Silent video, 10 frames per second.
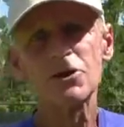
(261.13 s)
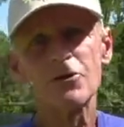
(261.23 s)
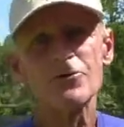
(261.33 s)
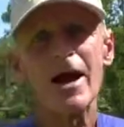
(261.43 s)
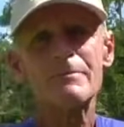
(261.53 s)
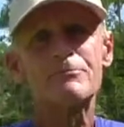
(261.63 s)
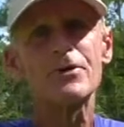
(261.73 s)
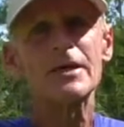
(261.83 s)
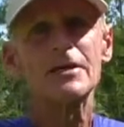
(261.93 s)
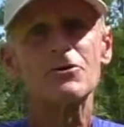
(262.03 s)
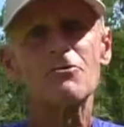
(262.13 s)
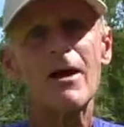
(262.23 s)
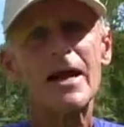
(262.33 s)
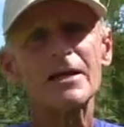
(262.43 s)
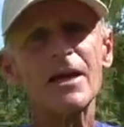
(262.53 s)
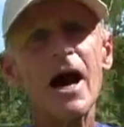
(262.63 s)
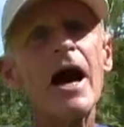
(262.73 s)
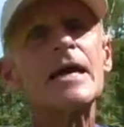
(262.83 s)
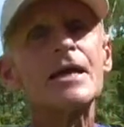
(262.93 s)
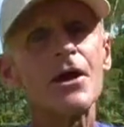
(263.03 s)
they're not bringing the racket
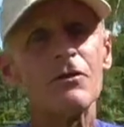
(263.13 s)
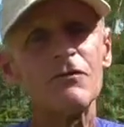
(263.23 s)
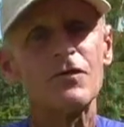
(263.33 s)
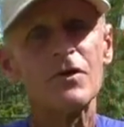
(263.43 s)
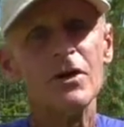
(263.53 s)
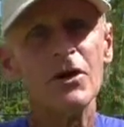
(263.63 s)
high enough.